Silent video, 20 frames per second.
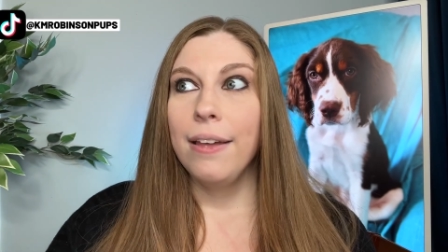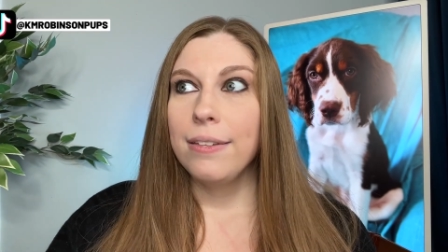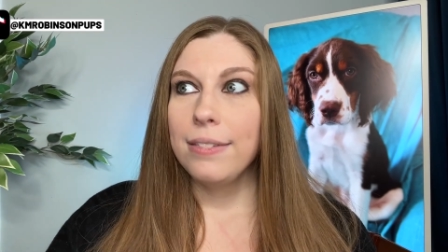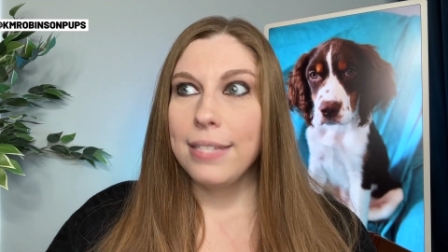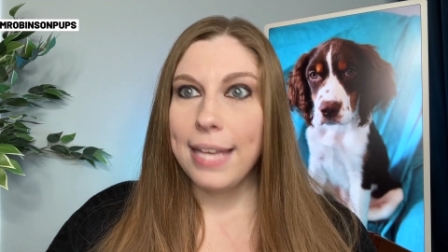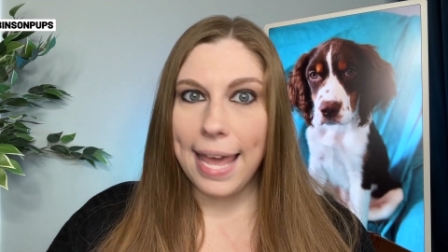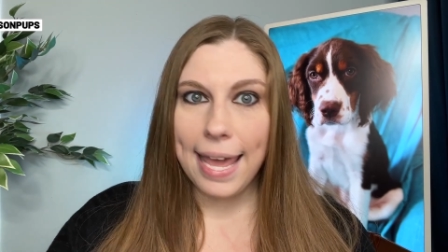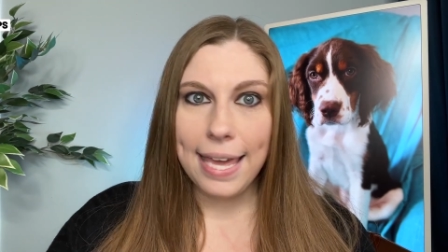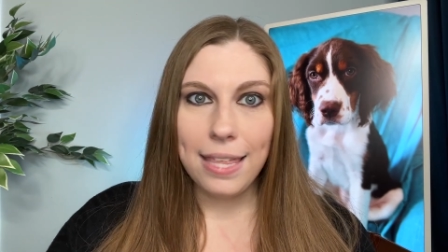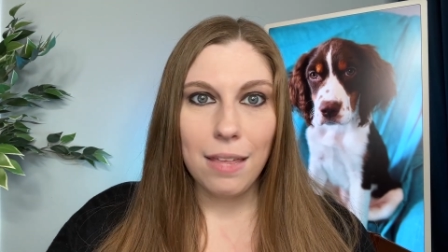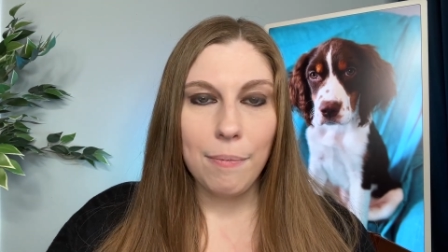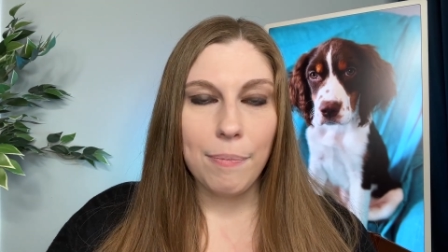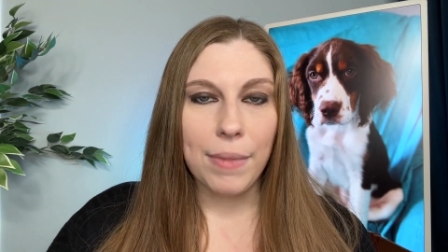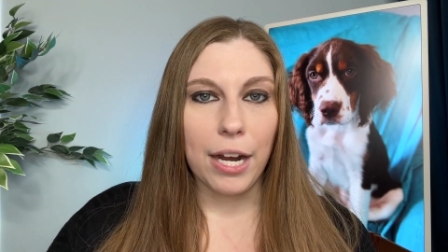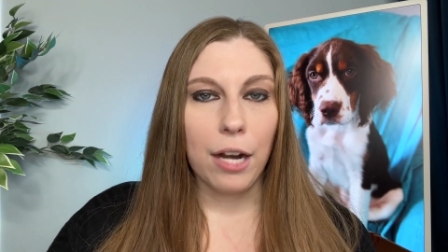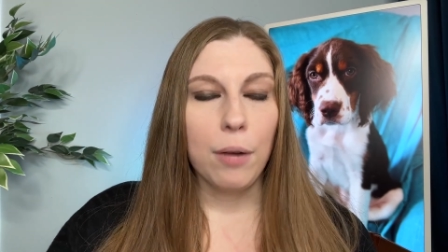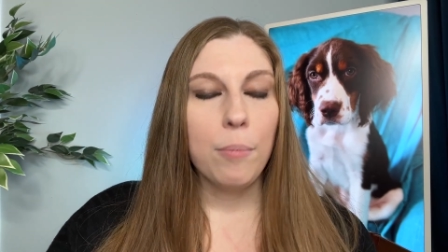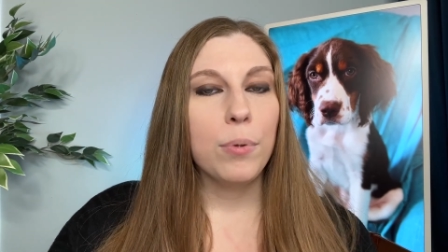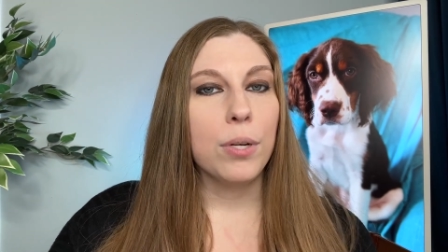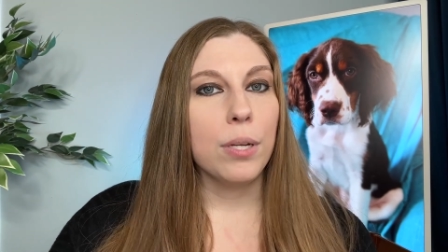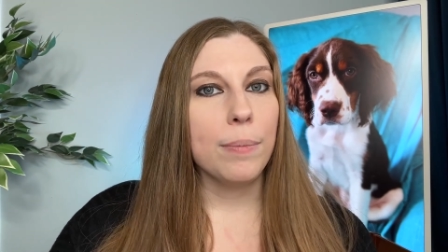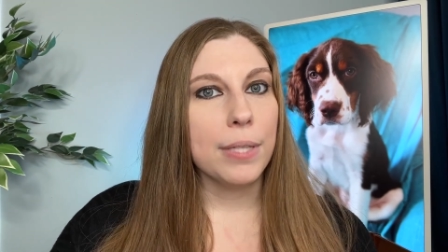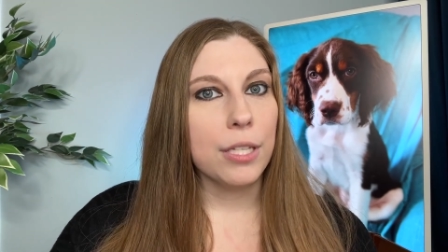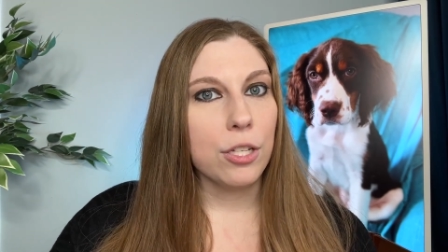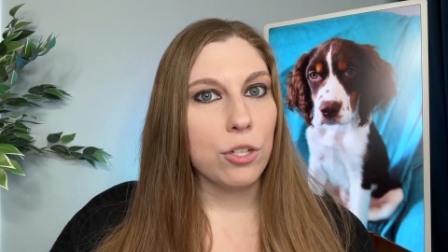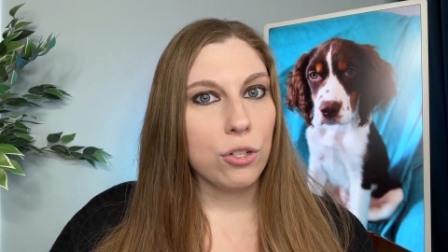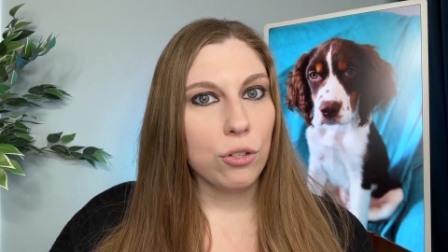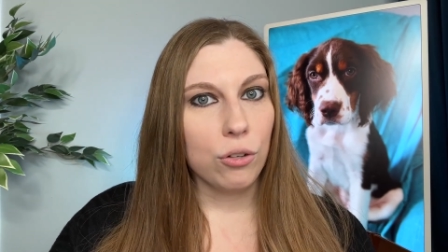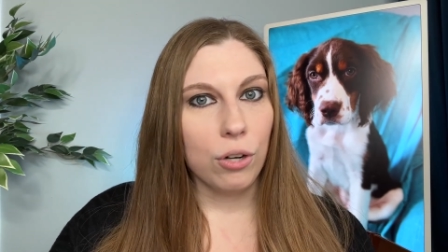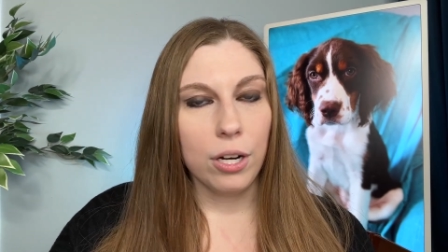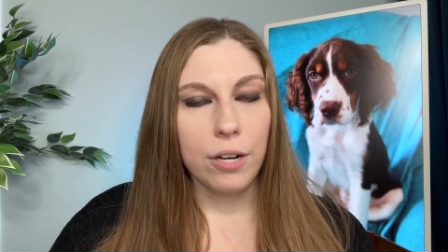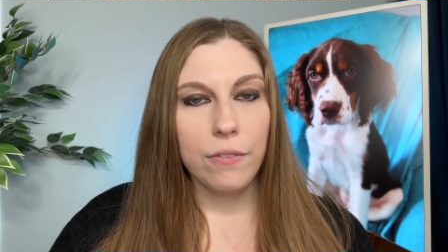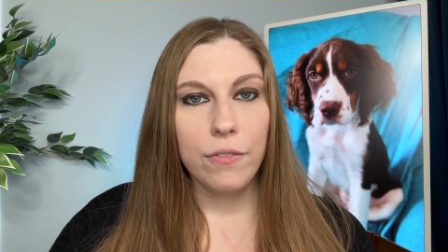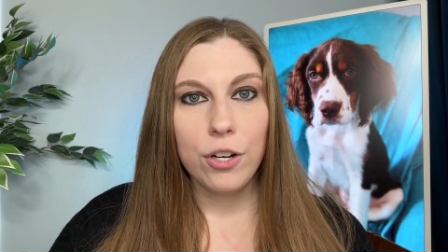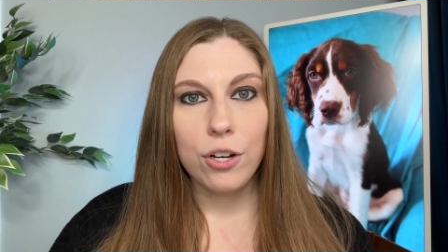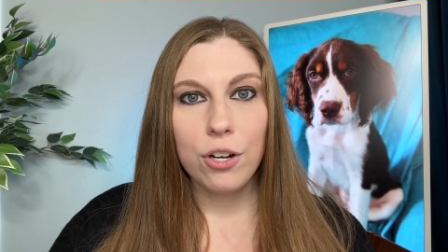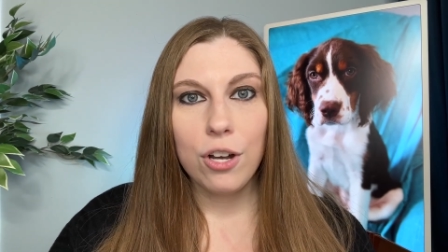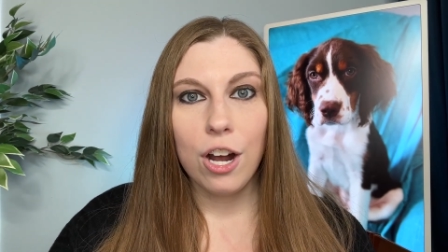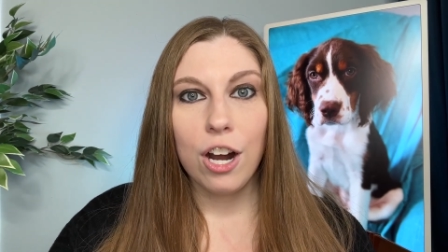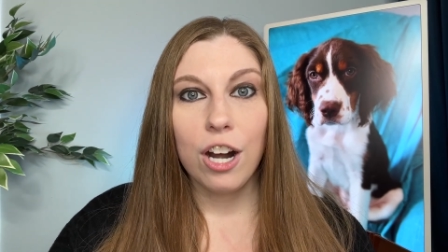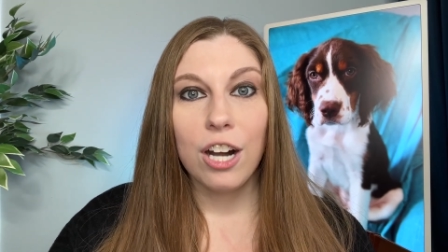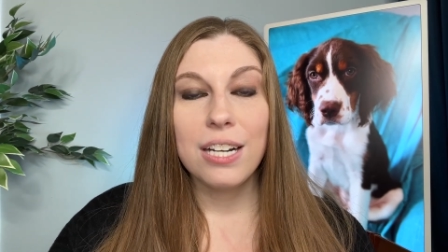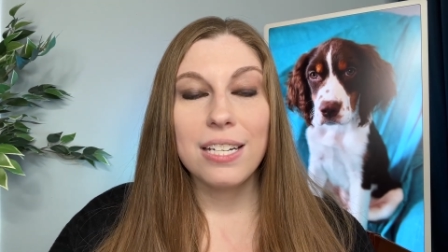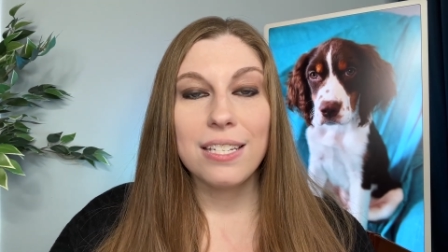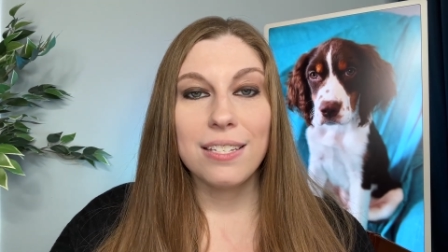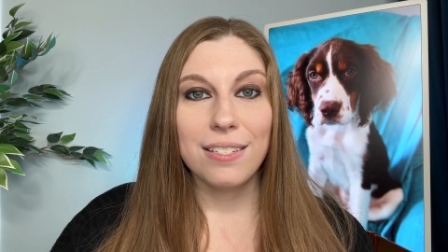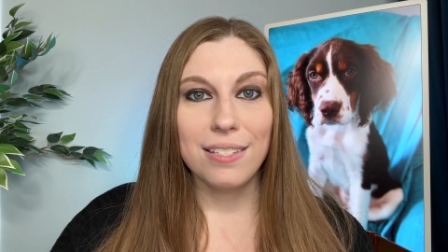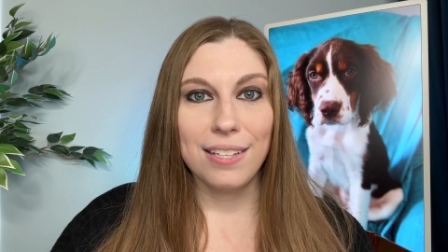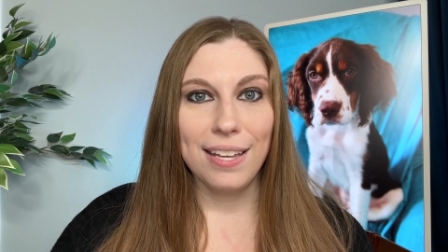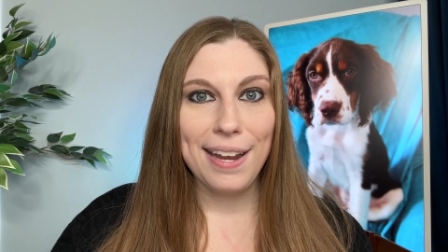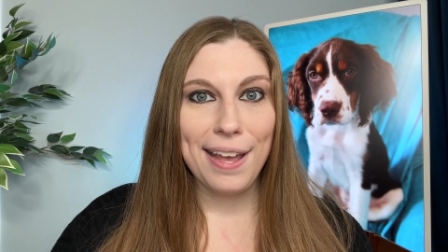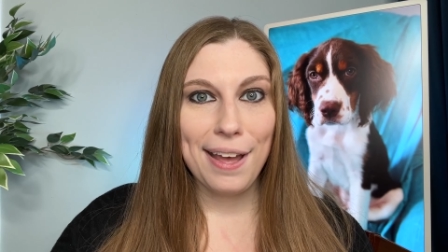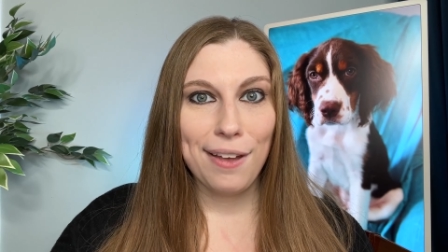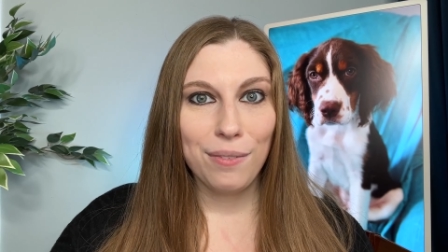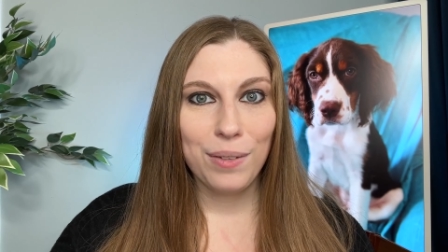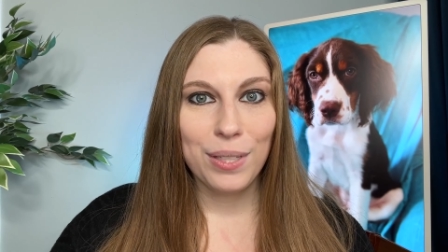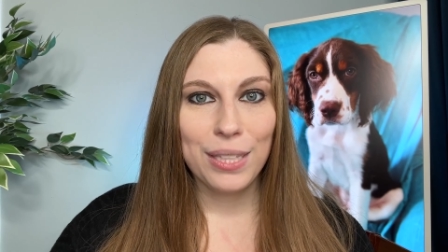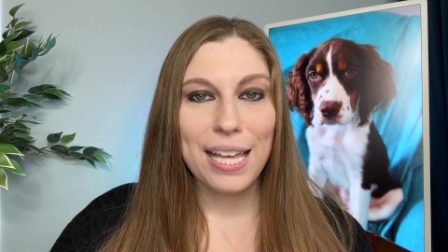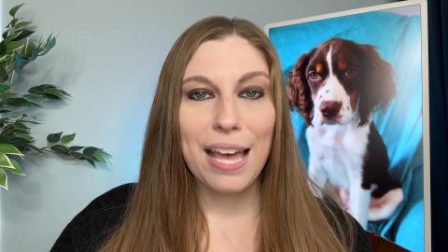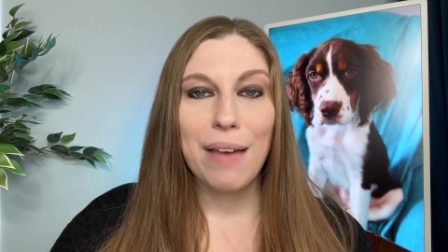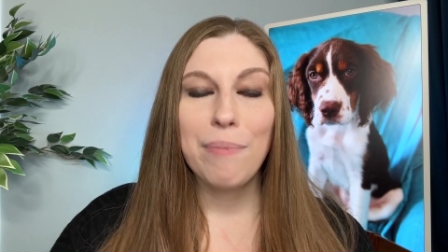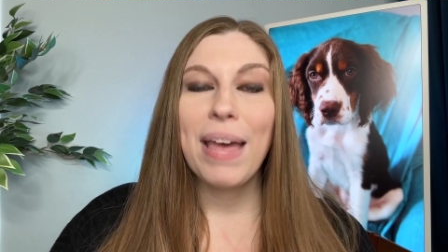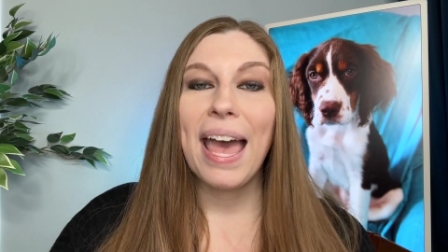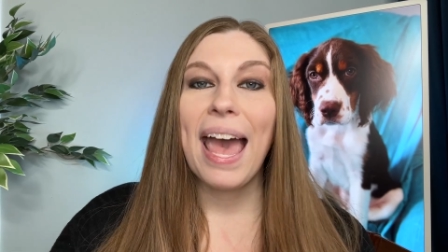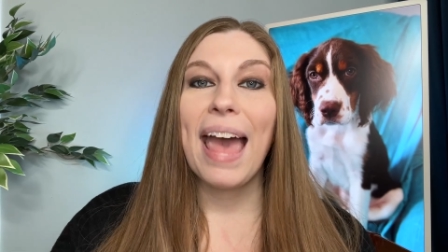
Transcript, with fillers: take them there, put them in the trunk of your car, sit down with them,